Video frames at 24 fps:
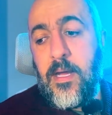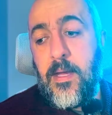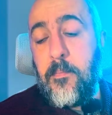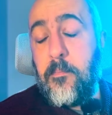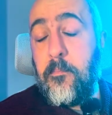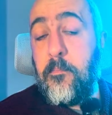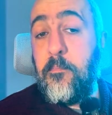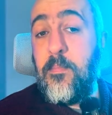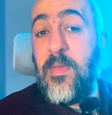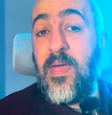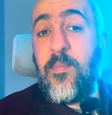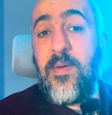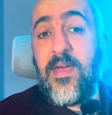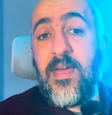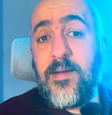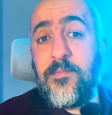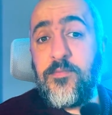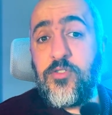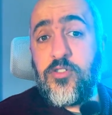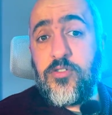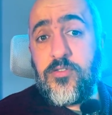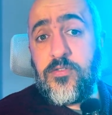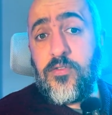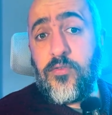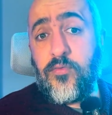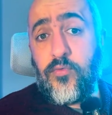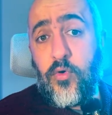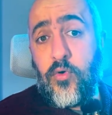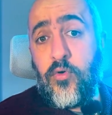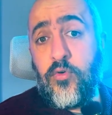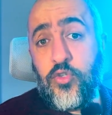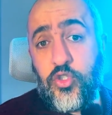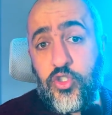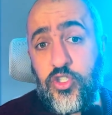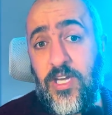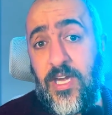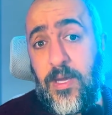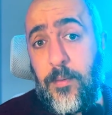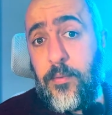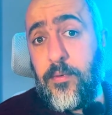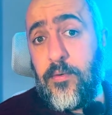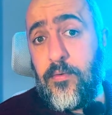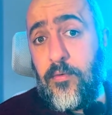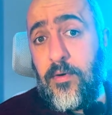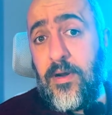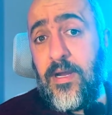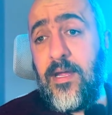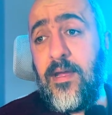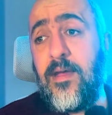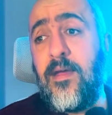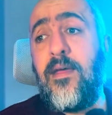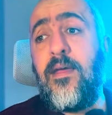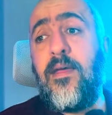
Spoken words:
maybe I'm just the wrong shape, right?